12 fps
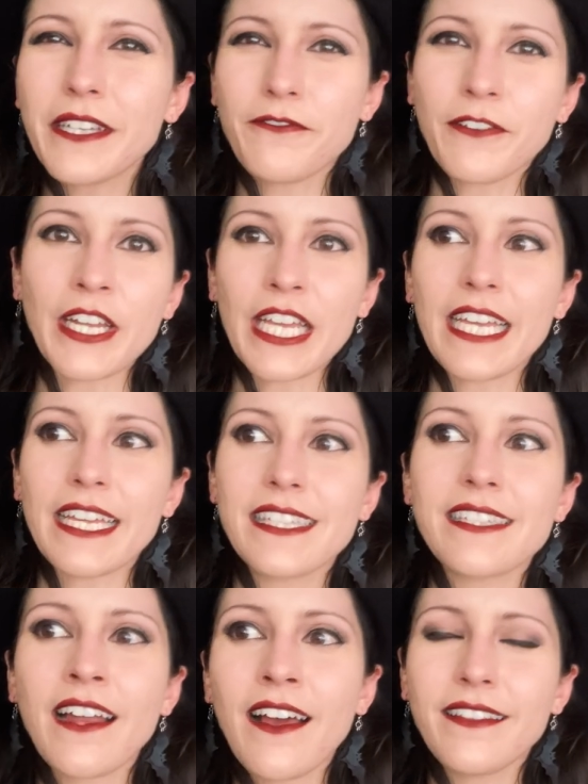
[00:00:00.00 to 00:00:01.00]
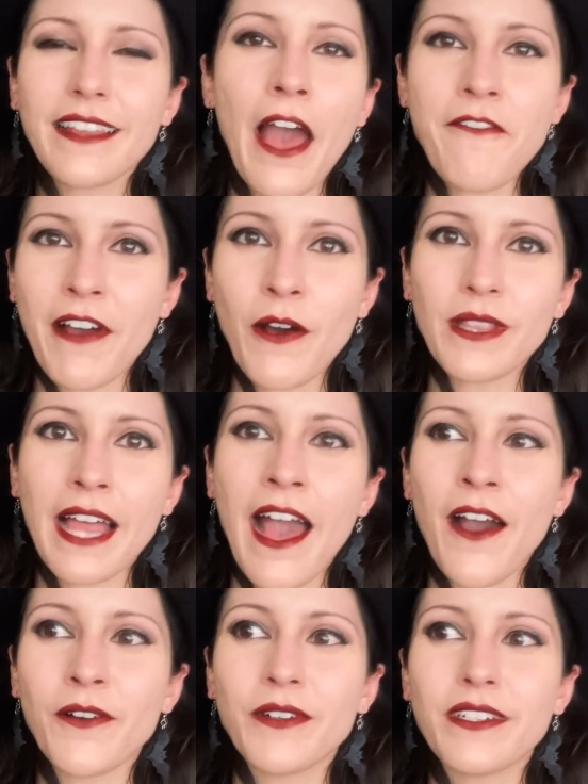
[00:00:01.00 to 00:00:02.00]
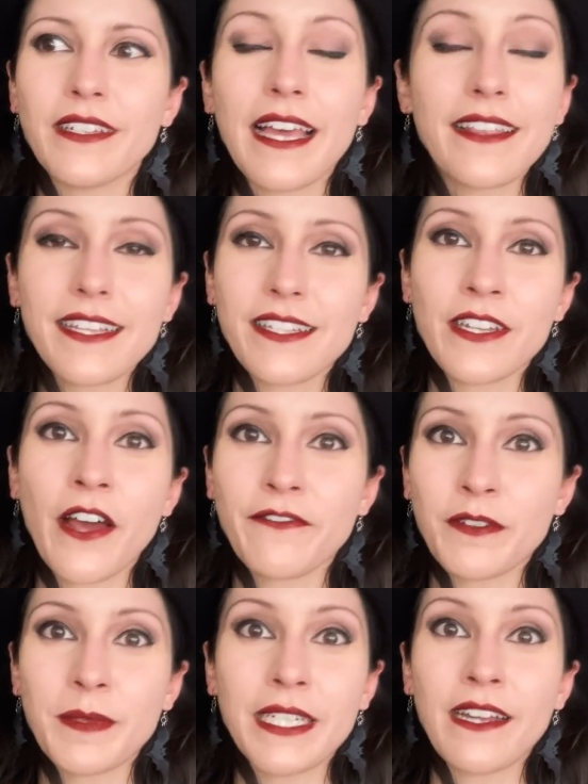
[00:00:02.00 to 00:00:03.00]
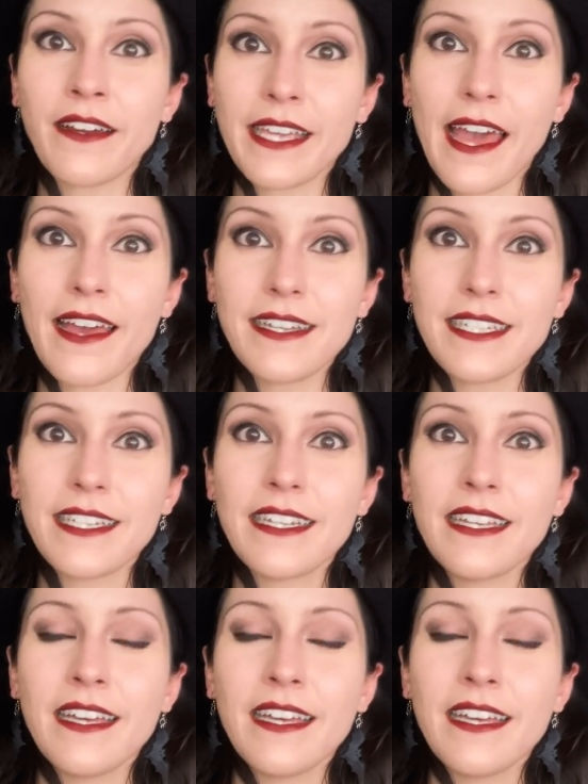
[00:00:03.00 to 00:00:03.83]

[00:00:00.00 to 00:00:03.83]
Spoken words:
funny. It's not laugh out loud, at least not for me, not yet.